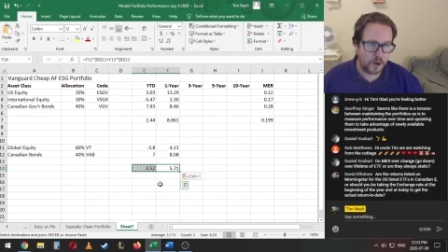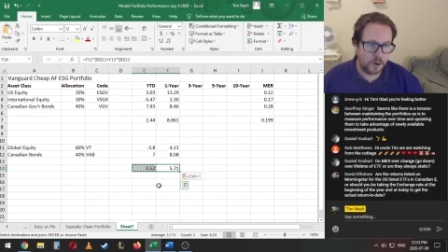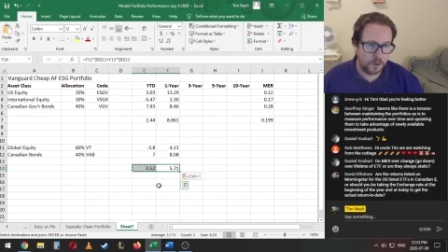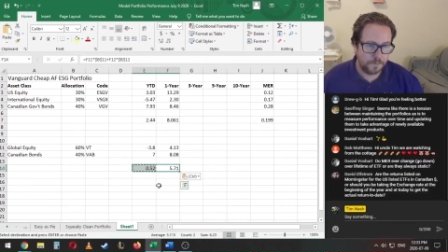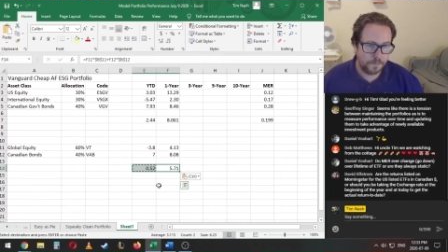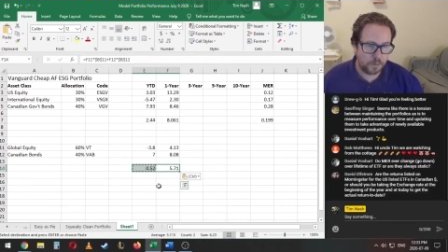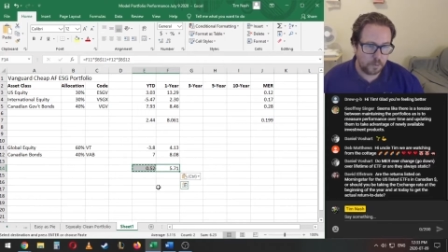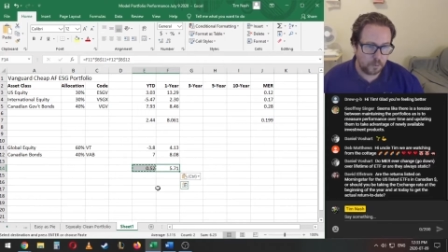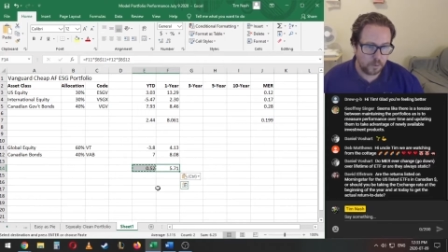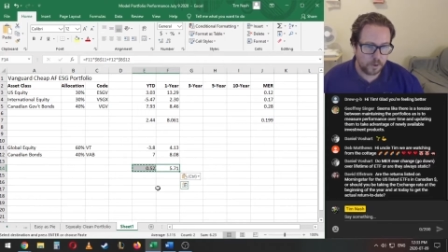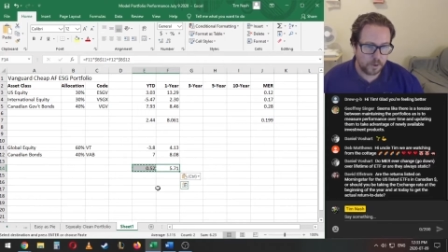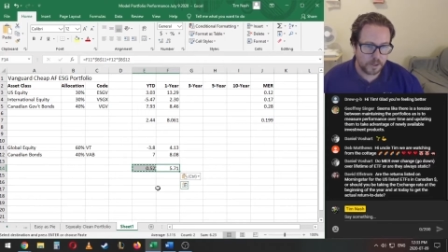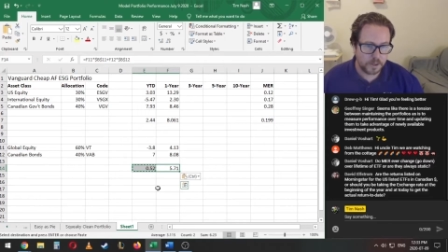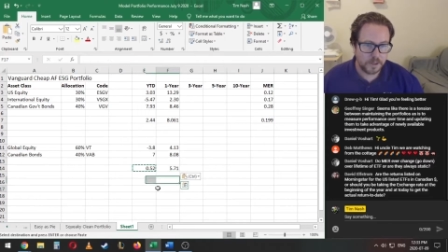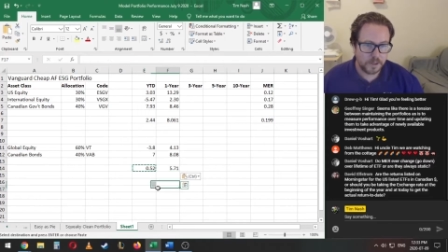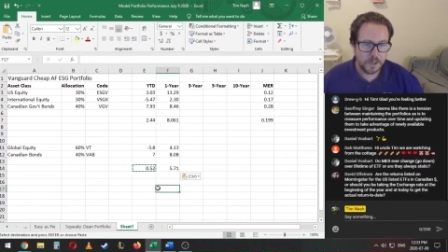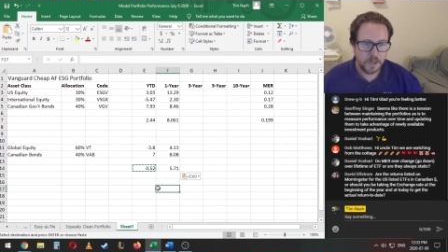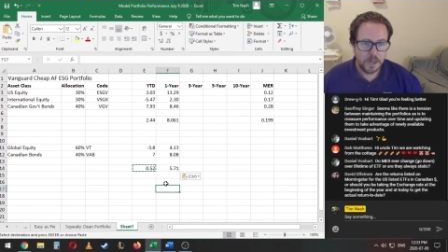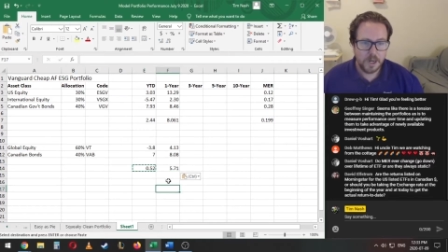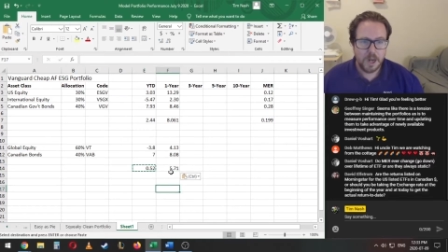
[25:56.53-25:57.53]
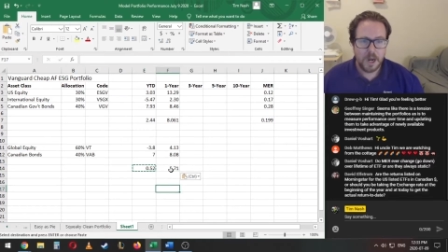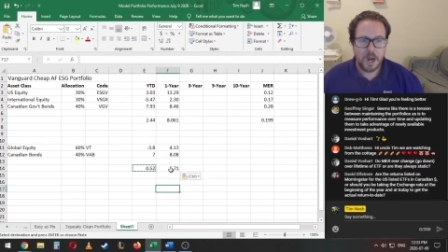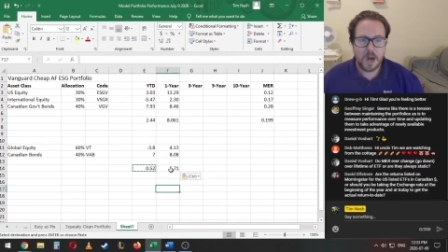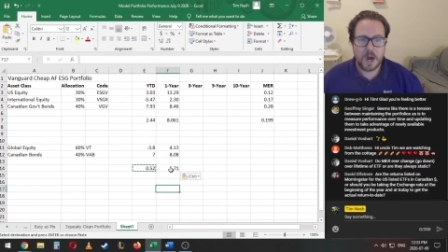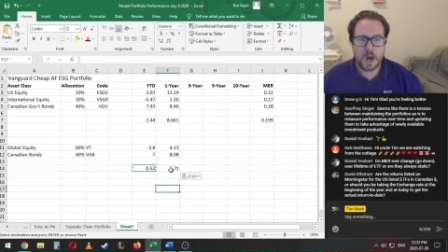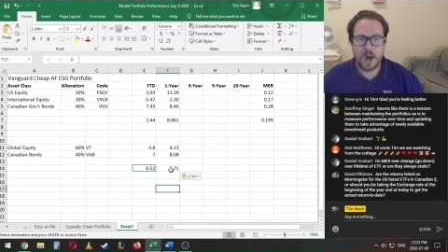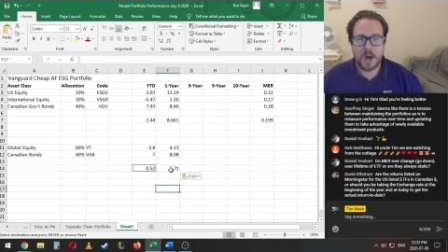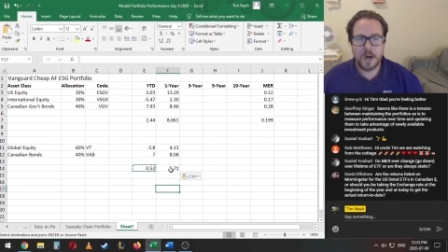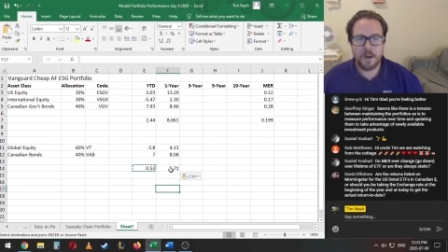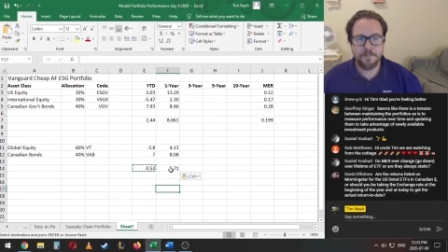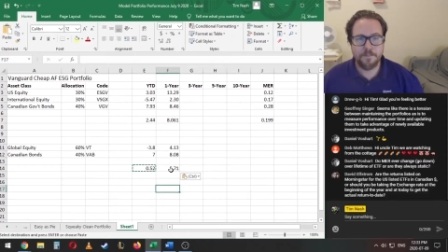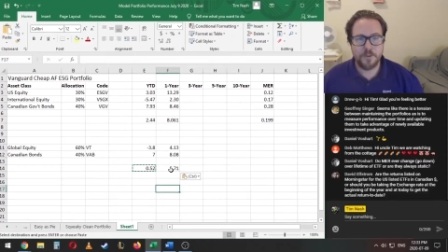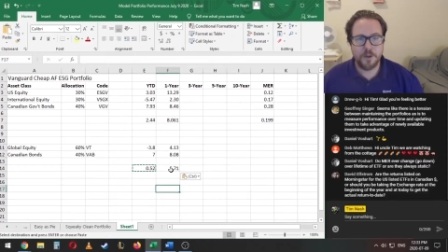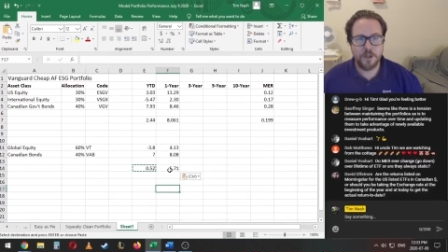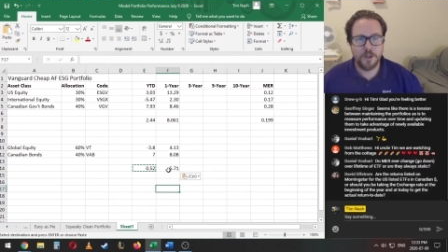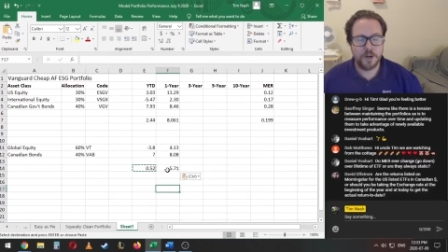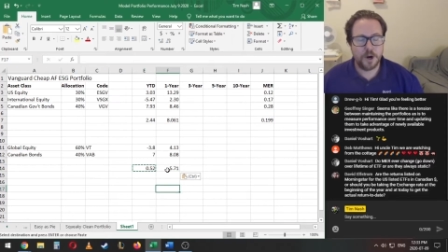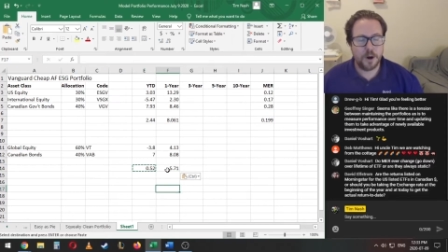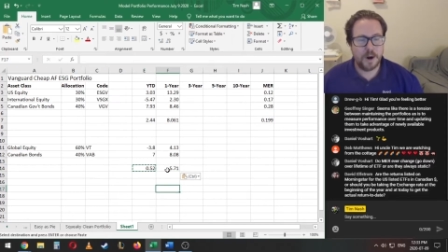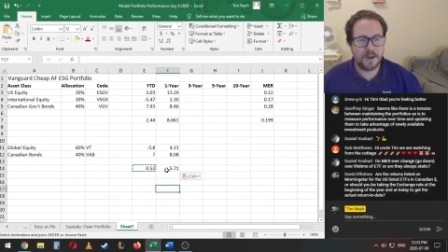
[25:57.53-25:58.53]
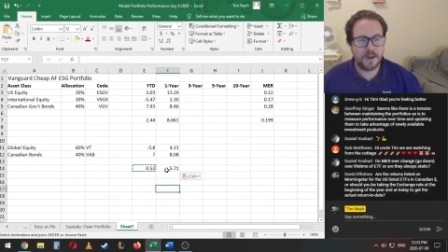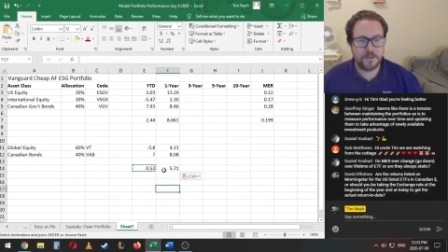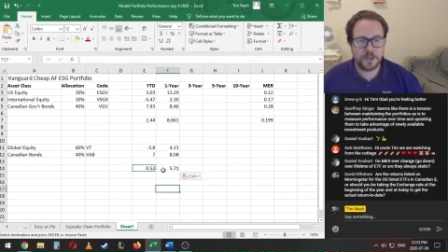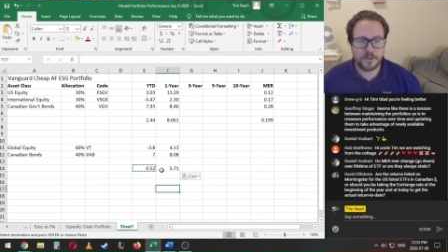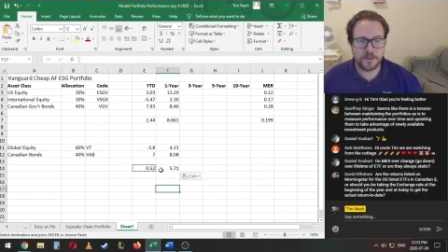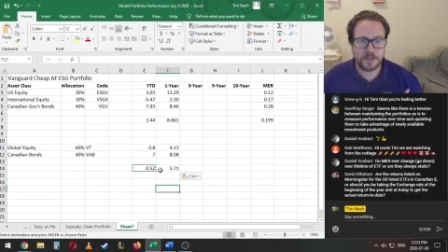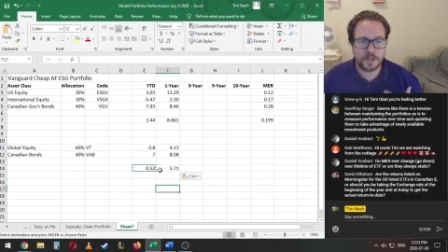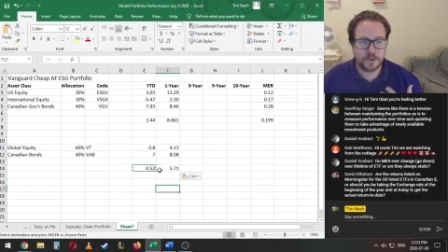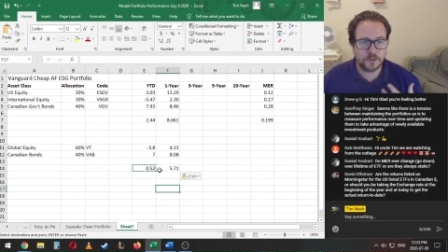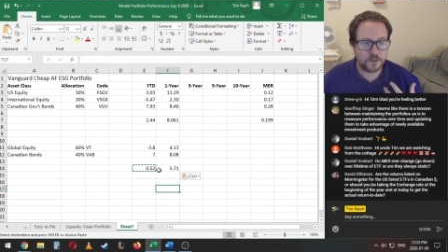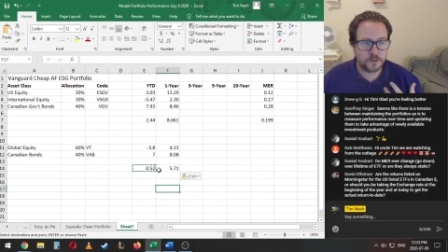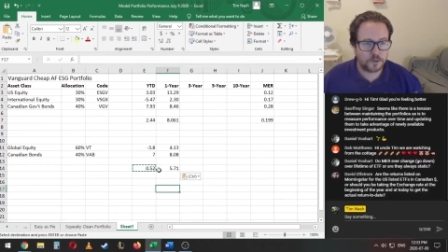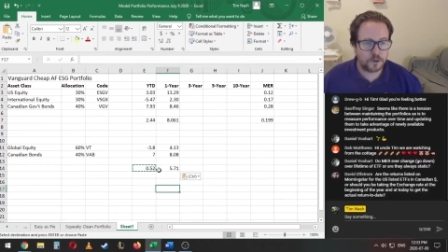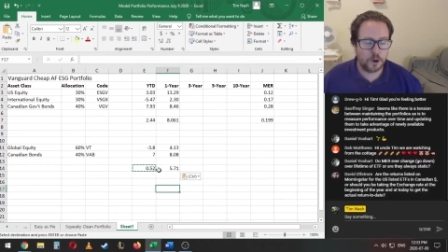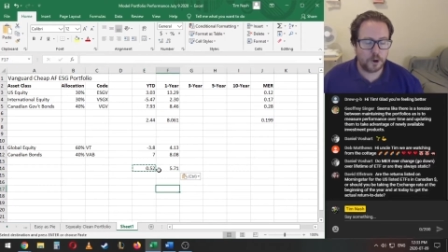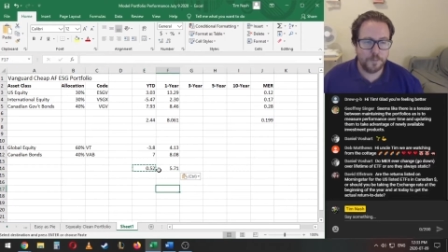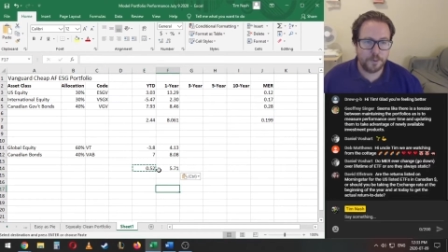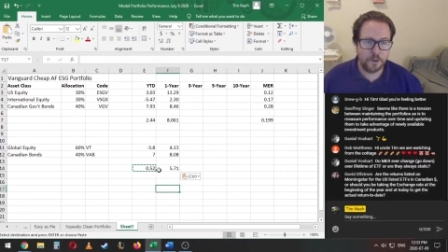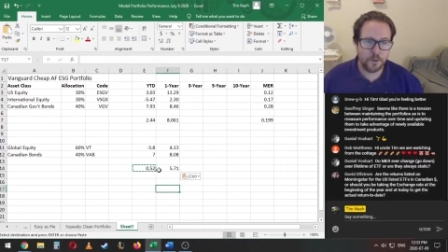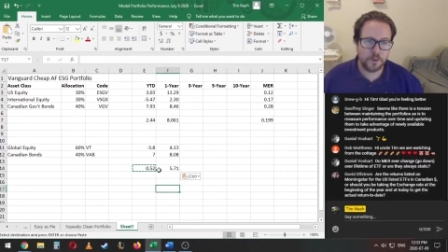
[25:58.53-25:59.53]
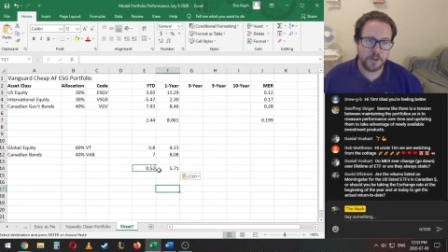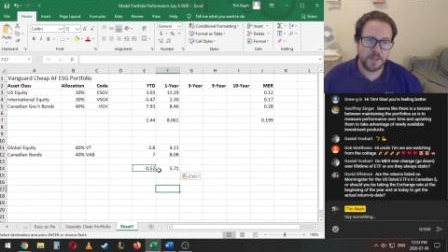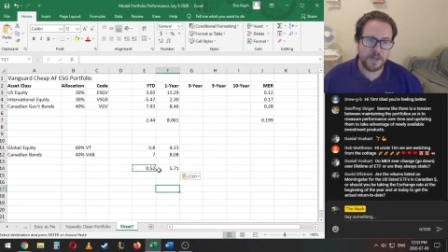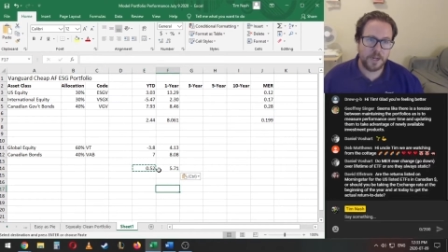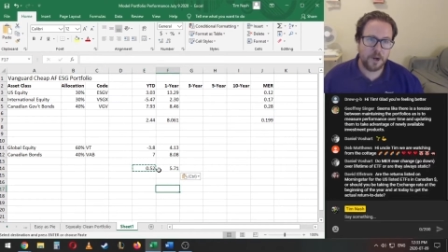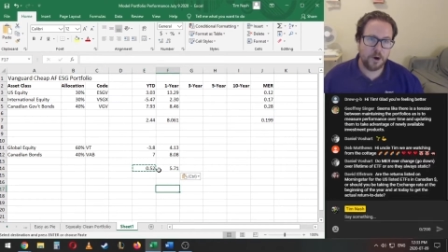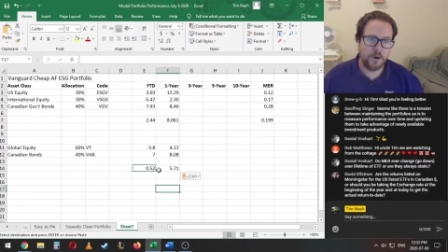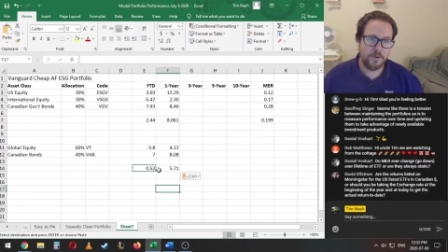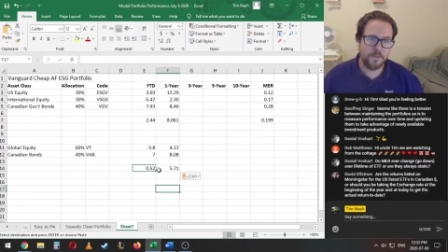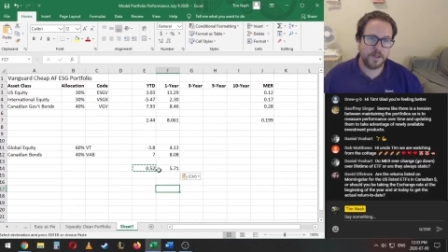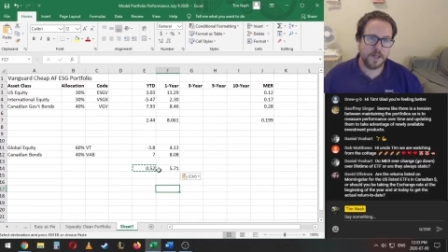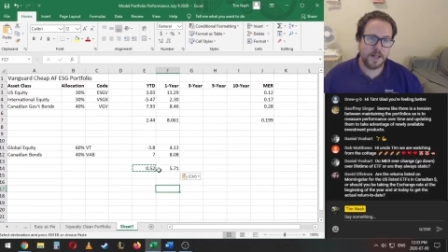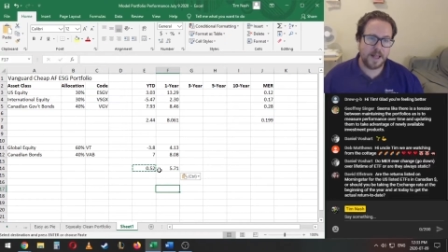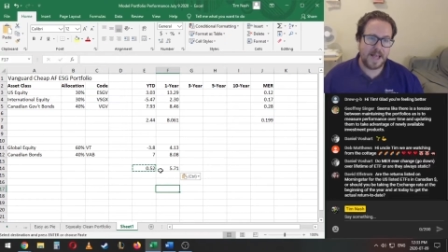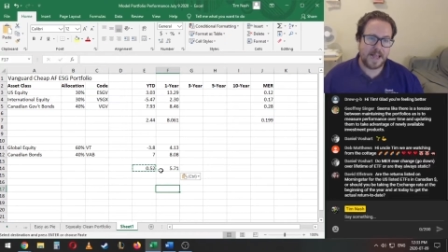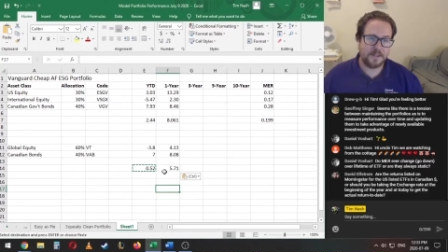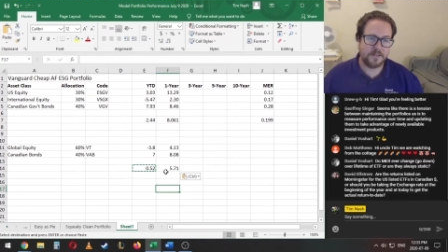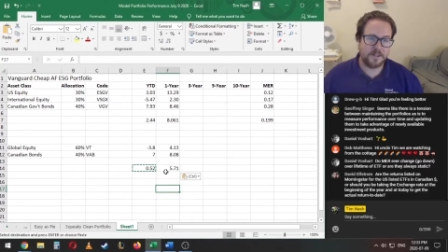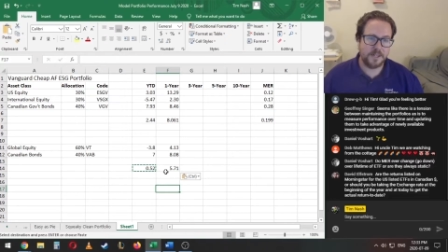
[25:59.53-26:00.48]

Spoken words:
poor, have just done so poorly over the last